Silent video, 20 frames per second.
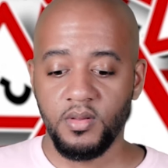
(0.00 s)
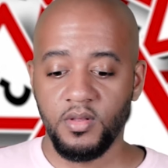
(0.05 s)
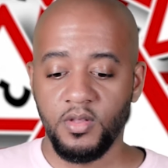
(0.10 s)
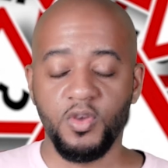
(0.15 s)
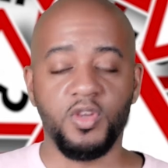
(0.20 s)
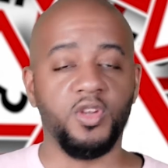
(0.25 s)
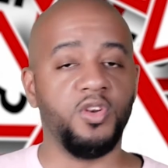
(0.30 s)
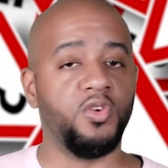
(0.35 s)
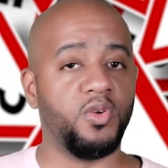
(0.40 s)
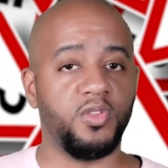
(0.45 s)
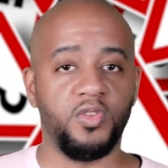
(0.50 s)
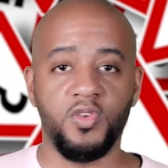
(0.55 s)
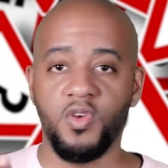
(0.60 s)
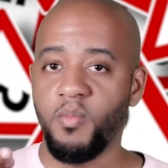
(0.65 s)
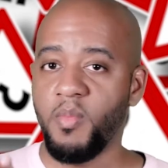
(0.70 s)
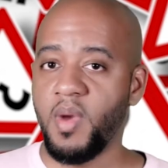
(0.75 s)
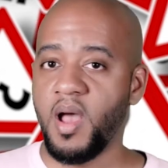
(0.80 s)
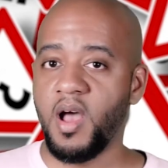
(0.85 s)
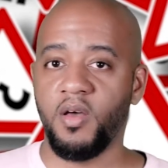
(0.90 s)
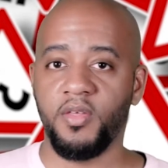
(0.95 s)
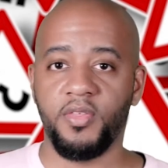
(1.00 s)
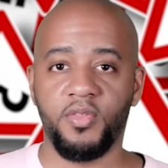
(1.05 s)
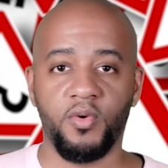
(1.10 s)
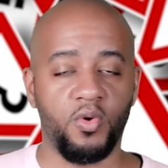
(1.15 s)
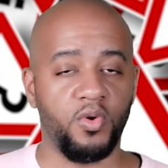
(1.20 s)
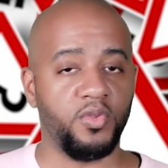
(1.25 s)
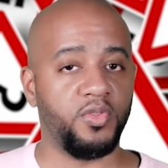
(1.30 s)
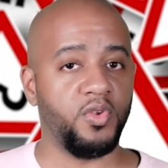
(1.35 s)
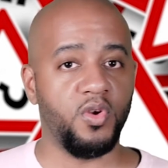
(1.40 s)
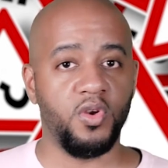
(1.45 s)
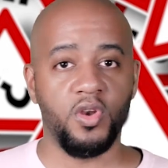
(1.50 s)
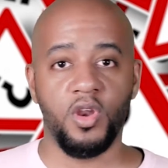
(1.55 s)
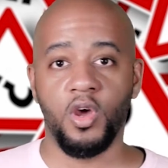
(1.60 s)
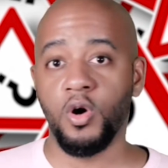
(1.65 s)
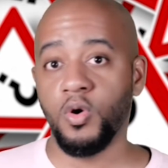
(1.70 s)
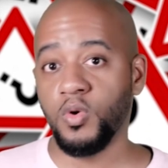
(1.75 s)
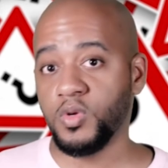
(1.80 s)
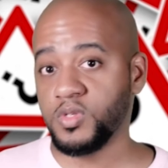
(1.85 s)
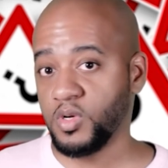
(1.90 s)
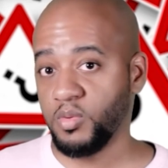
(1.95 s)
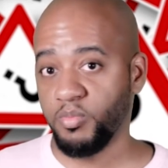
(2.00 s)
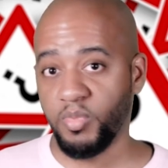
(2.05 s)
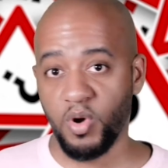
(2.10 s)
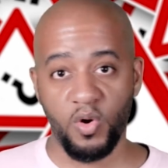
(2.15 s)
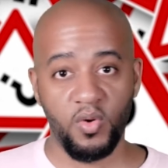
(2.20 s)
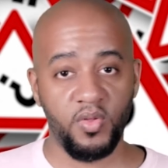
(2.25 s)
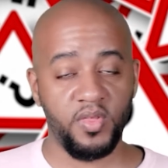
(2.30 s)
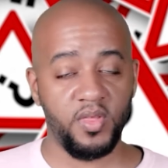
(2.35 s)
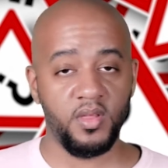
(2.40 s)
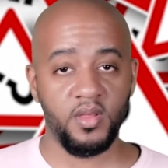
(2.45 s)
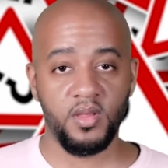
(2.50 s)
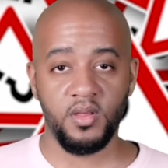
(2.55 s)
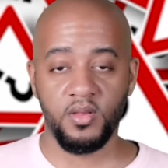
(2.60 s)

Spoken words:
You can do it through your mouth or through your nose or both.